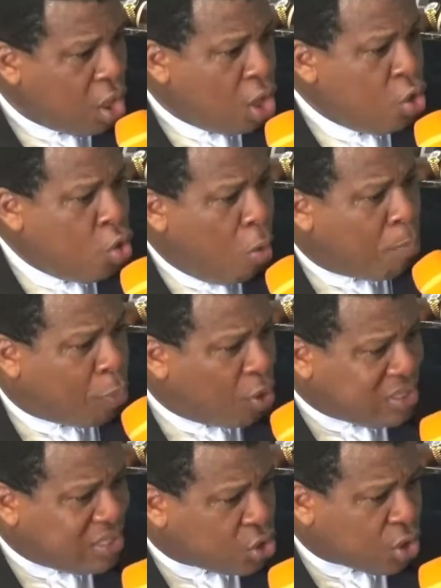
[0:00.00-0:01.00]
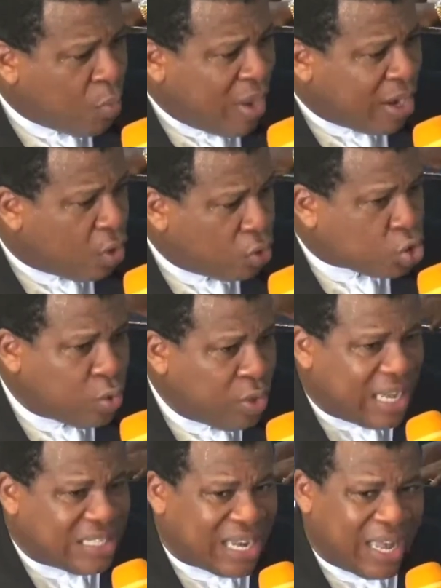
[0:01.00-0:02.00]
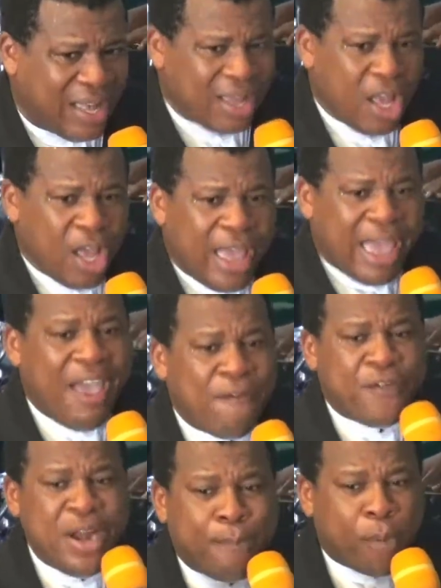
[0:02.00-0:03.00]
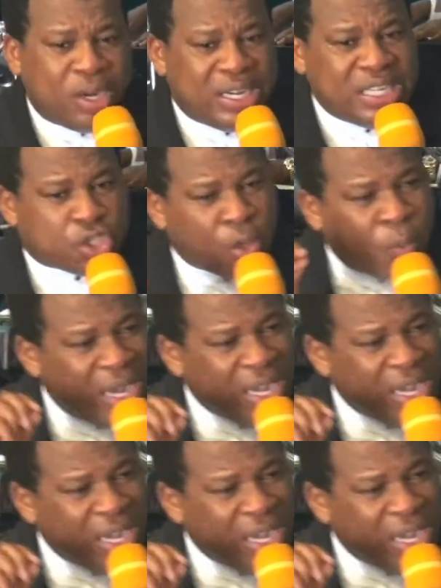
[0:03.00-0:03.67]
Nobody somewhere close to Ikeja. Everybody somewhere in the